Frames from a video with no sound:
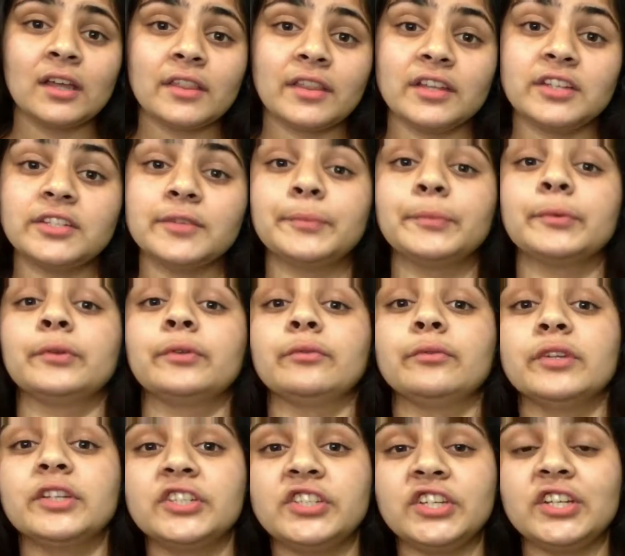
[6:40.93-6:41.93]
Dimple and
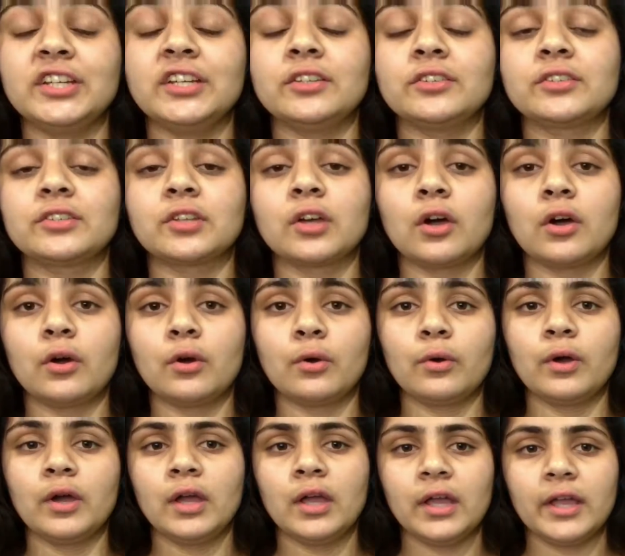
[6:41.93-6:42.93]
Rishi.
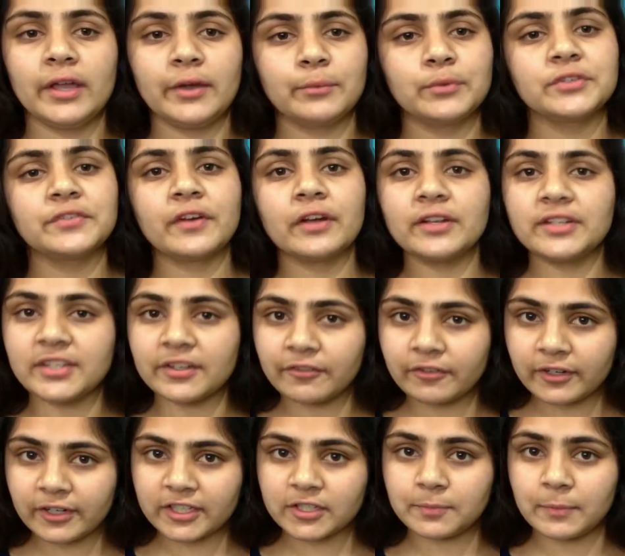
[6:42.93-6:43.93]
So it was a very
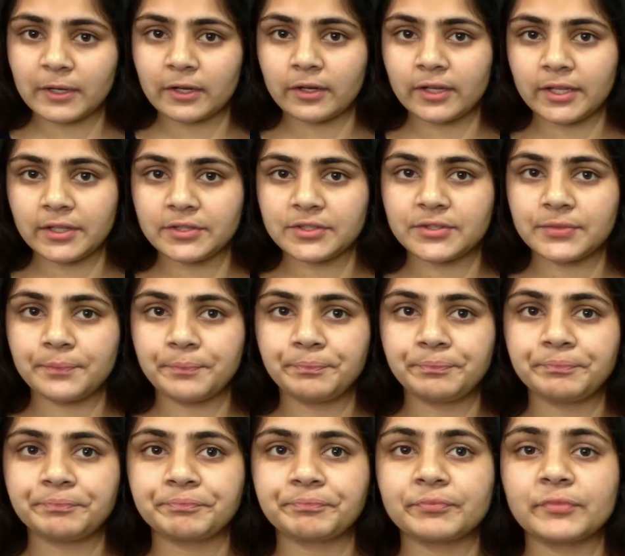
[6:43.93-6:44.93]
different experience.
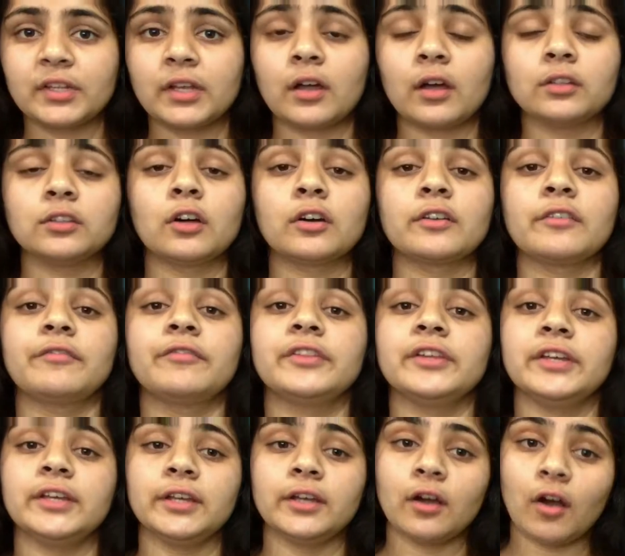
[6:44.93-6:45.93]
A lot of
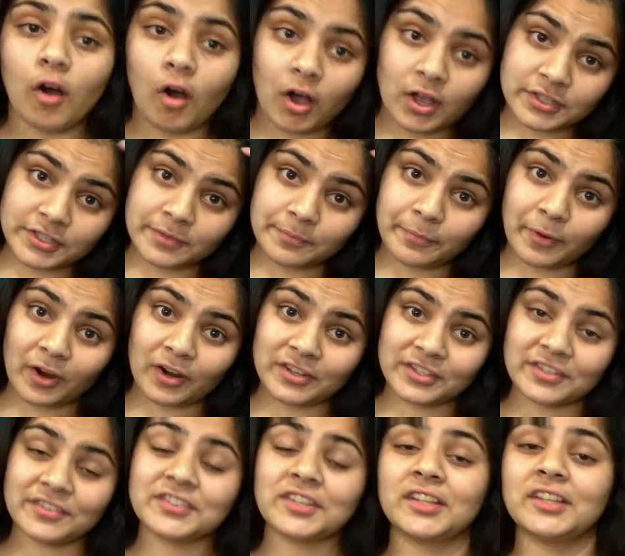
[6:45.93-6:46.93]
the awesome
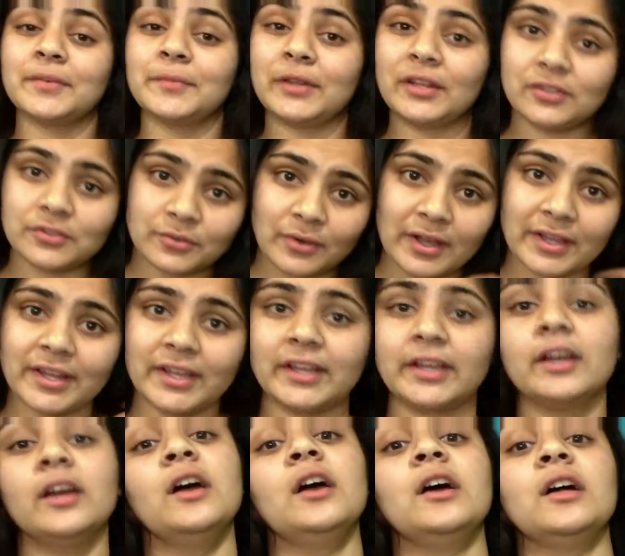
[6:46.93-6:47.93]
parts of Sunday Man's writing,
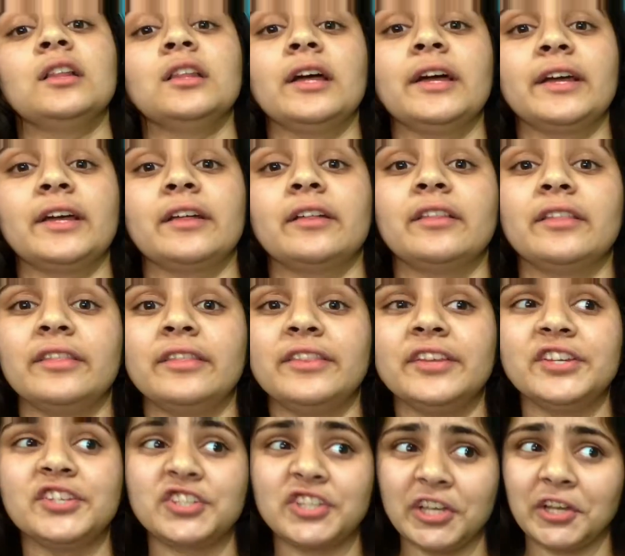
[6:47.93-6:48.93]
like
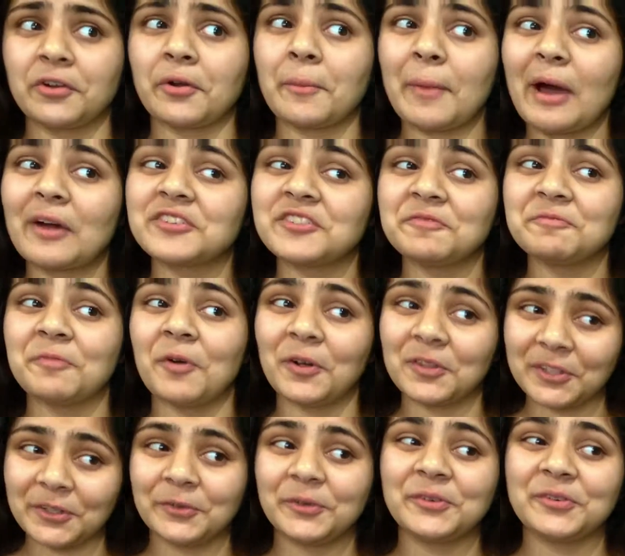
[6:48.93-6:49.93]
the sheer amount of
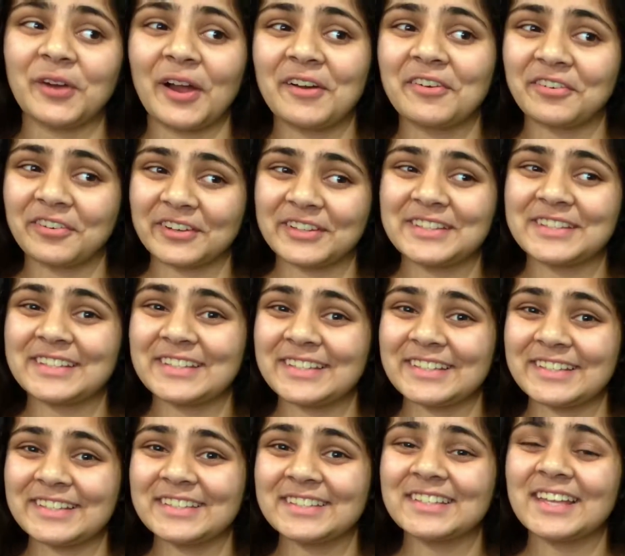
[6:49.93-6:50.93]
Bollywood
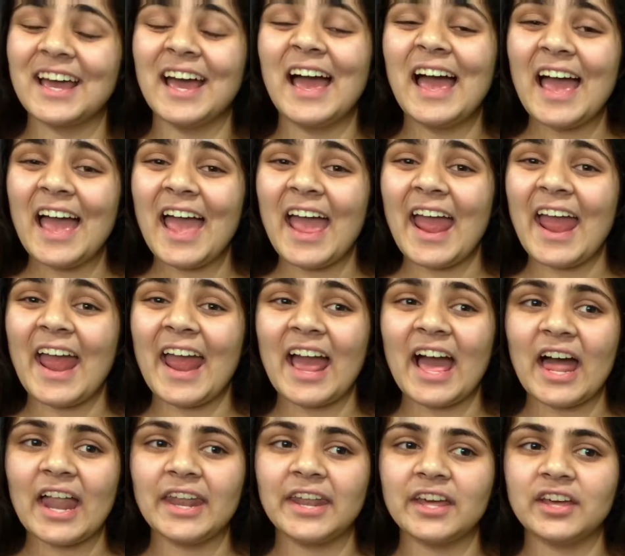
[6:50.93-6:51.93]
references
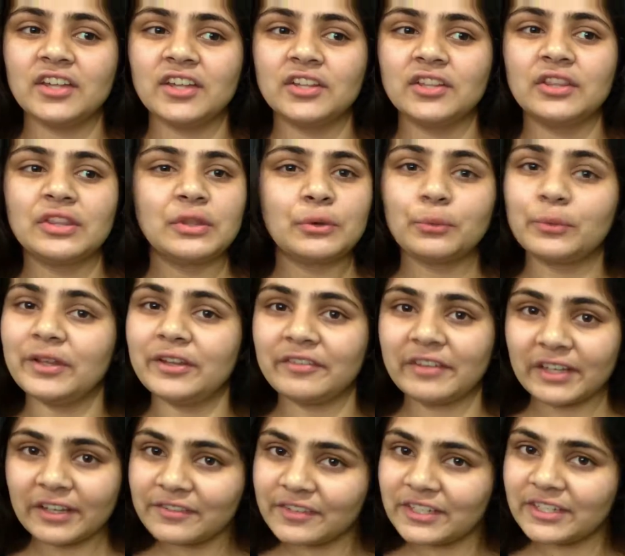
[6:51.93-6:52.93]
and the
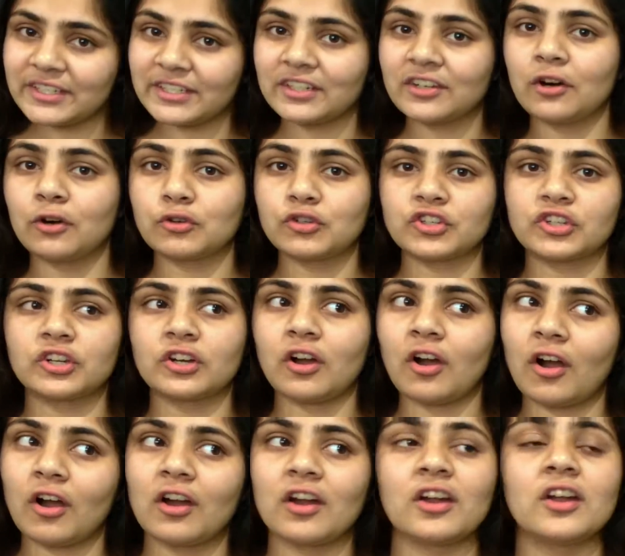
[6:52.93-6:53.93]
weaving of Indian culture,
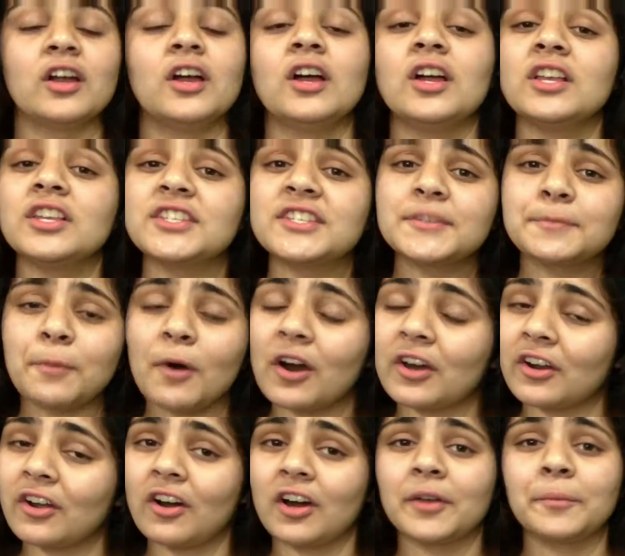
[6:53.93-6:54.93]
are
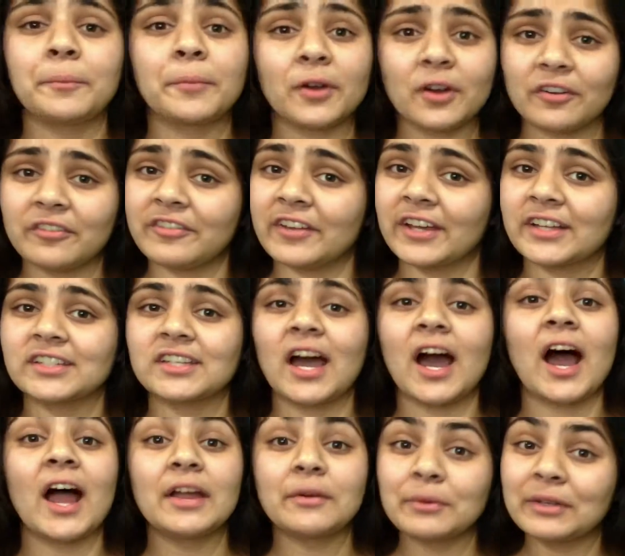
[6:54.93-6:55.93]
spot on, perfect.
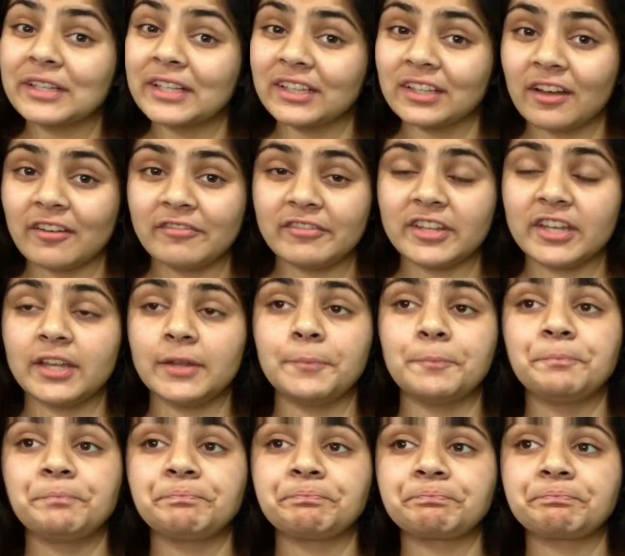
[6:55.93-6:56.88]
I really loved it.